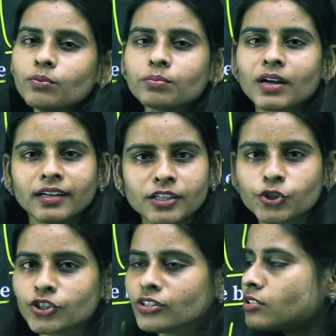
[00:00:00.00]

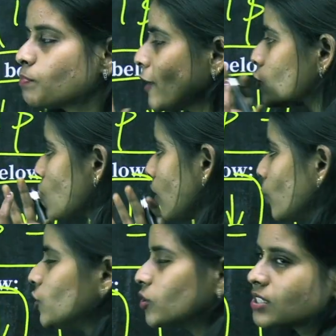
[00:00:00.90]
conditions based on
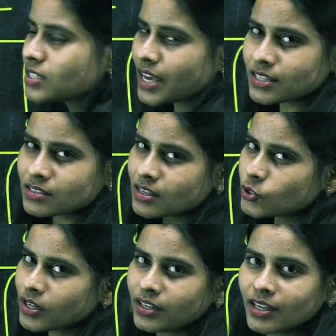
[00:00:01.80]
which this exchange
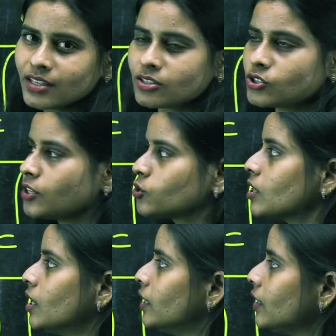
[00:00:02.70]
rate gets changed.
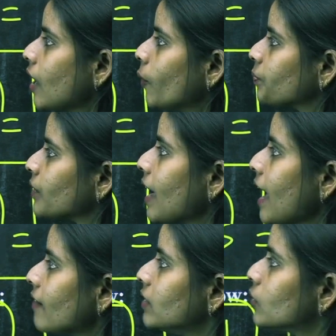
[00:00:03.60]
Now
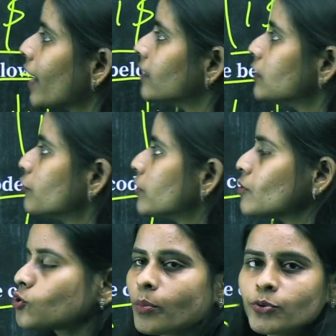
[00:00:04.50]
have a look at the
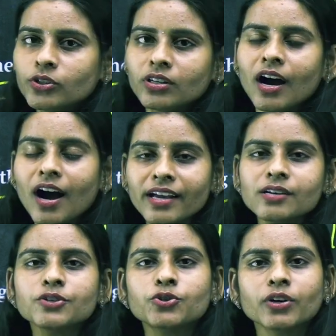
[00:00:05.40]
first option, higher
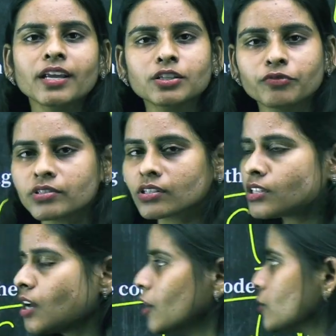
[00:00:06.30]
trade deficit.
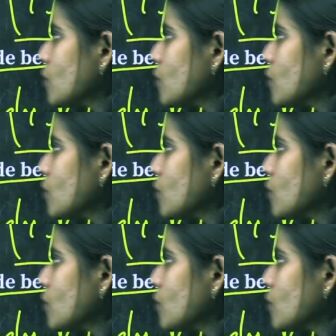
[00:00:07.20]
So